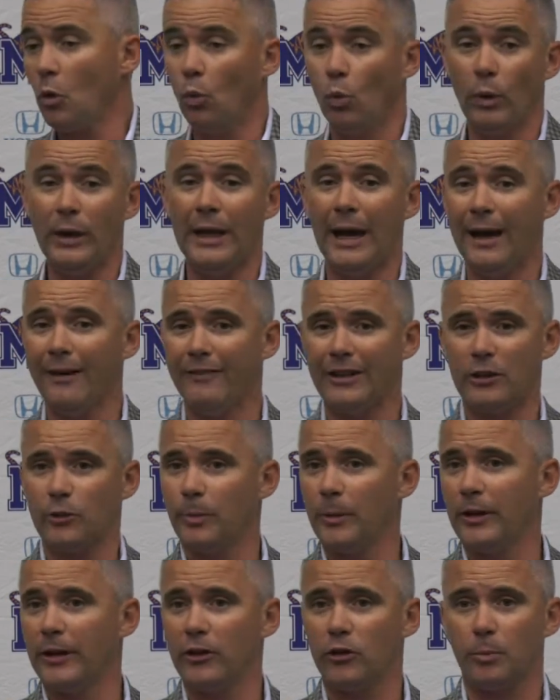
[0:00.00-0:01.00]
We have
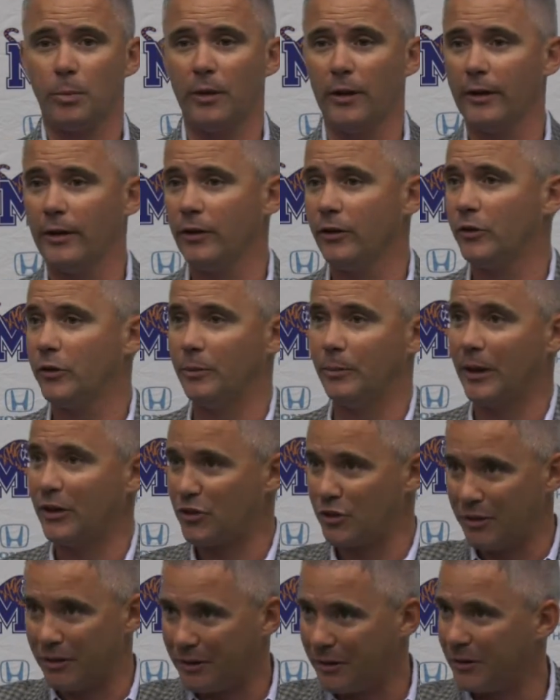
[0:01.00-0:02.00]
experienced players. You
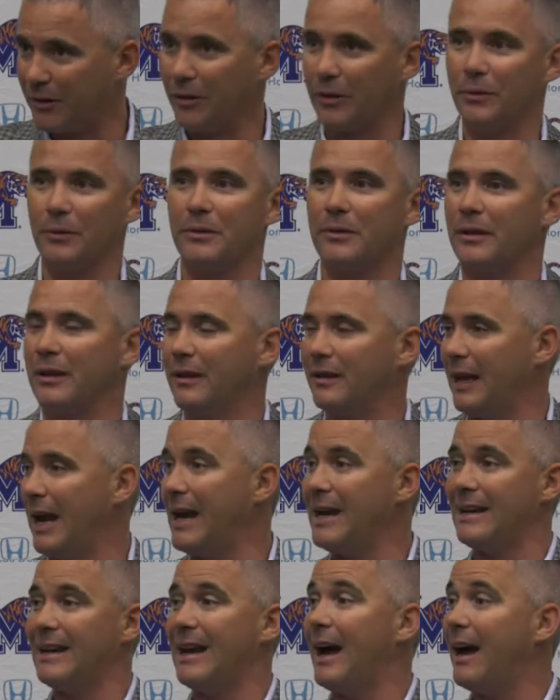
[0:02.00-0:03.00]
mentioned the
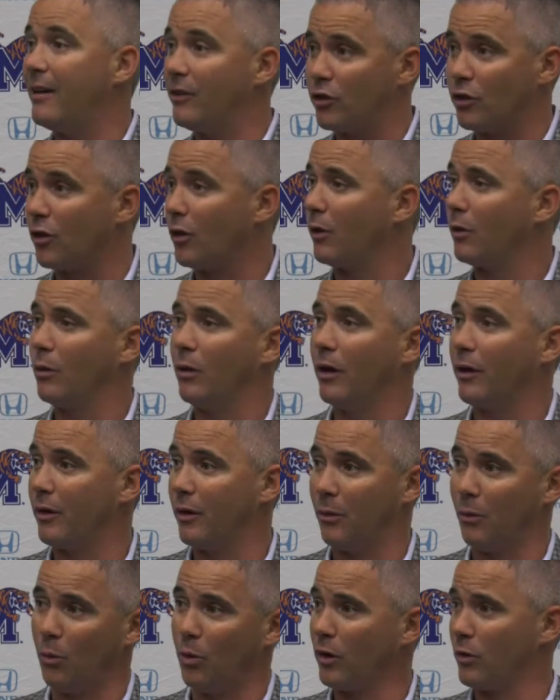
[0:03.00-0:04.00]
eight guys that are on
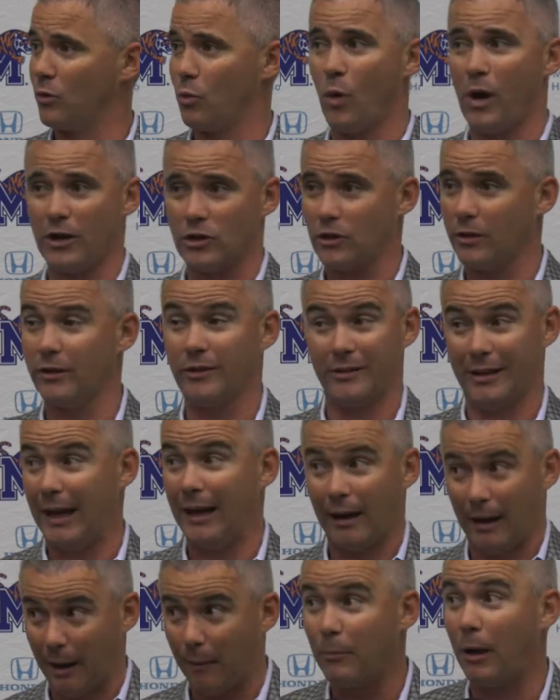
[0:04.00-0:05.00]
a award watch list.
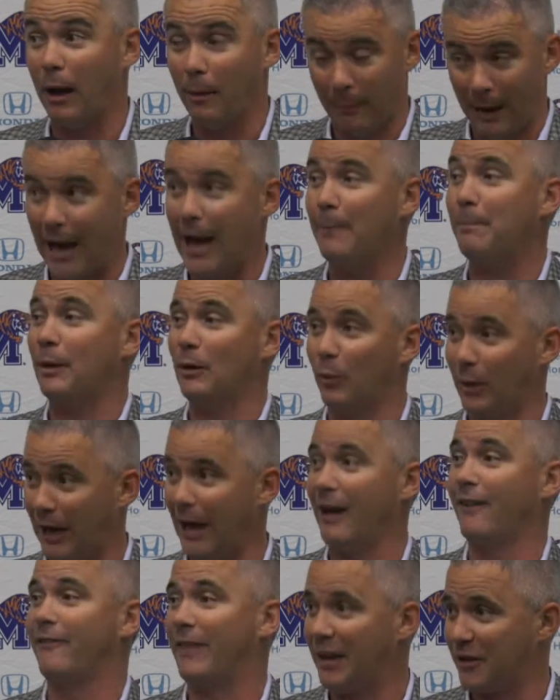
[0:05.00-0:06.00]
That I'm happy we
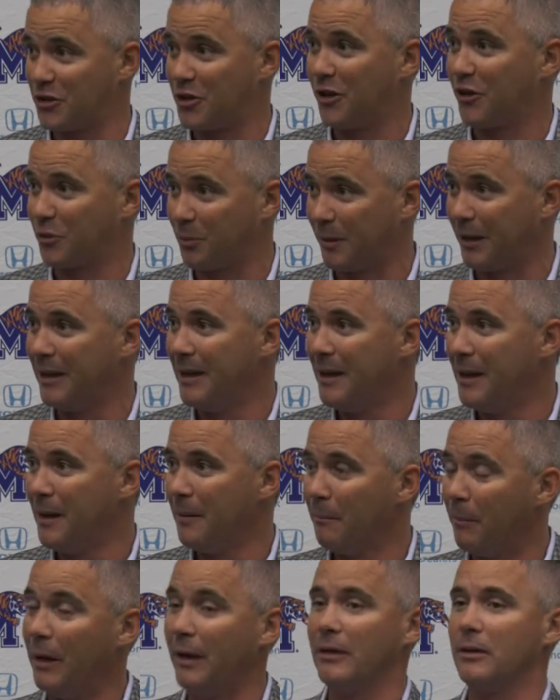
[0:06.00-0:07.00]
have that, trust me.
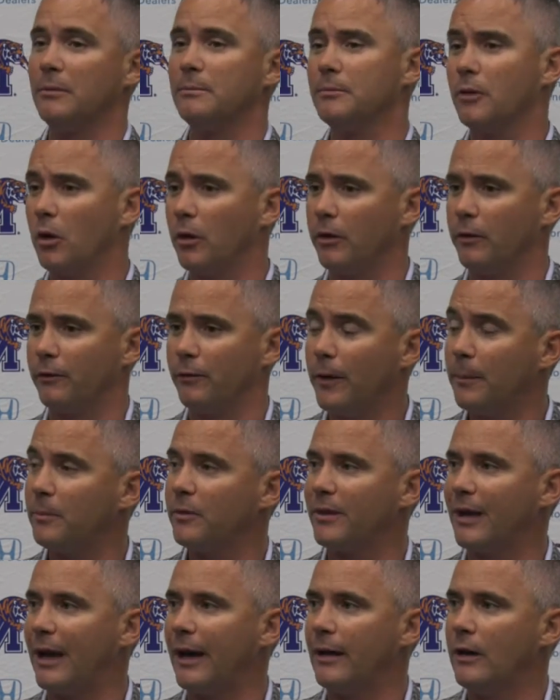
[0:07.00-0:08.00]
But on the flip
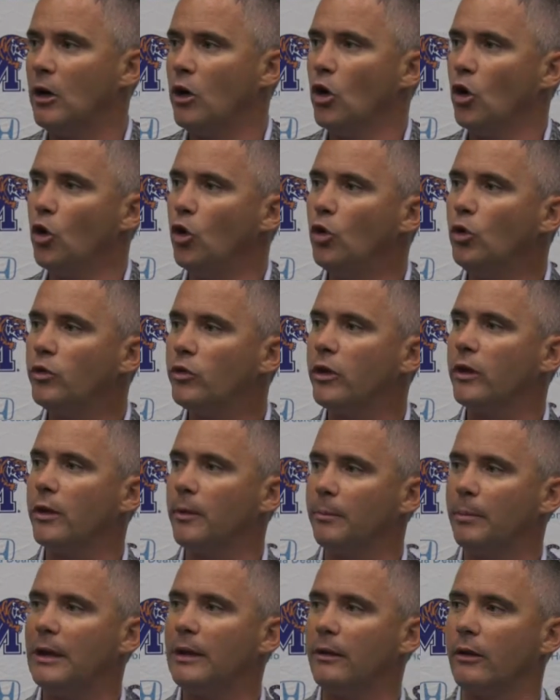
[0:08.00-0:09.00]
side, who's going
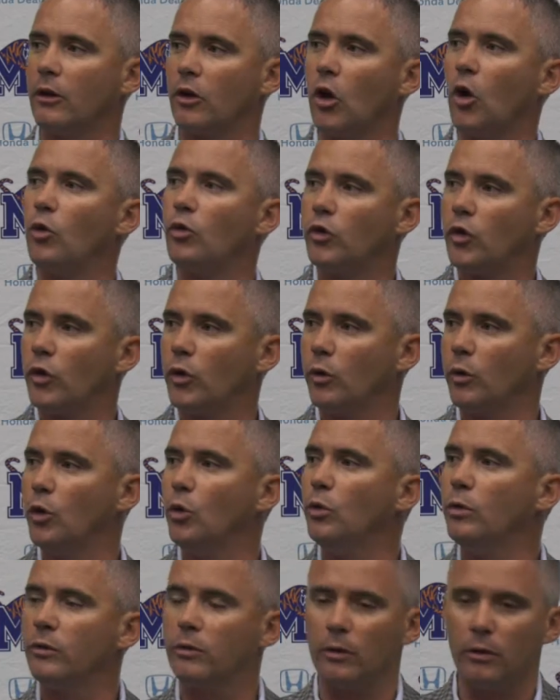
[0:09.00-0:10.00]
to be the go-to?
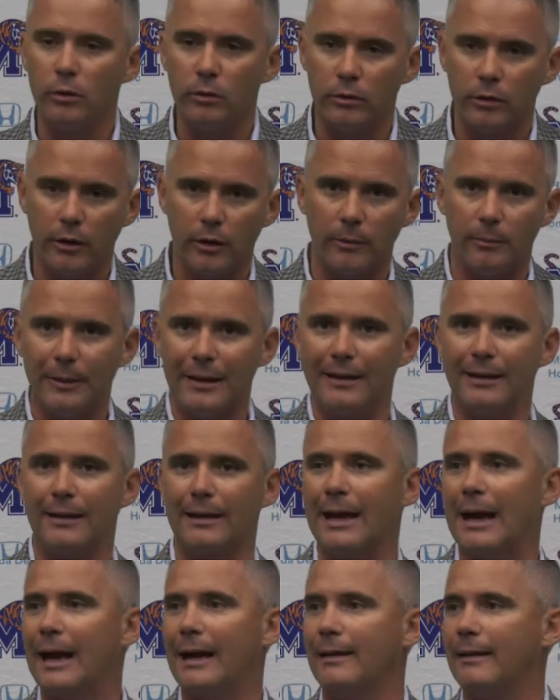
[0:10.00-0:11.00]
Who's going to be the
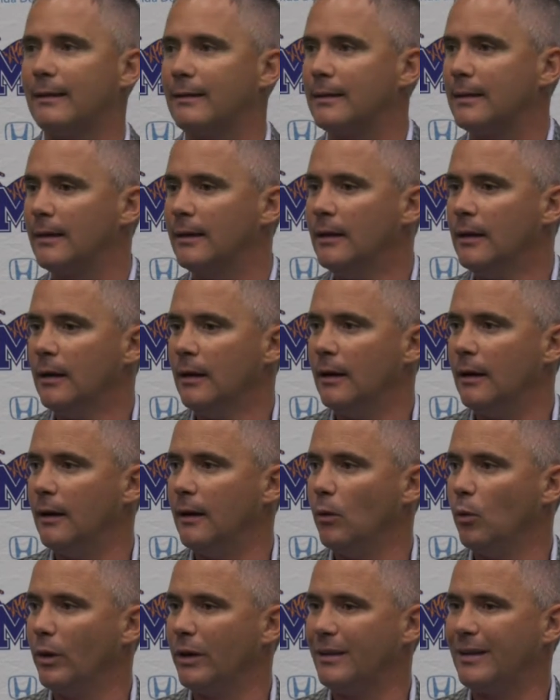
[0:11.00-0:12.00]
guy that
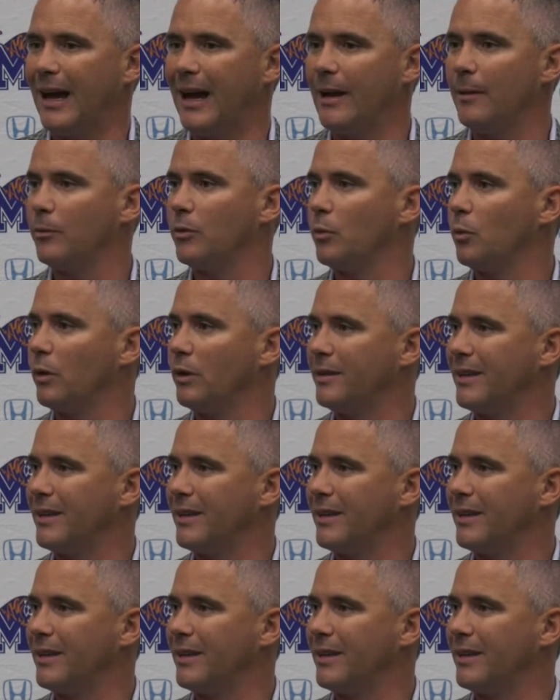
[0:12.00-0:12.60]
when times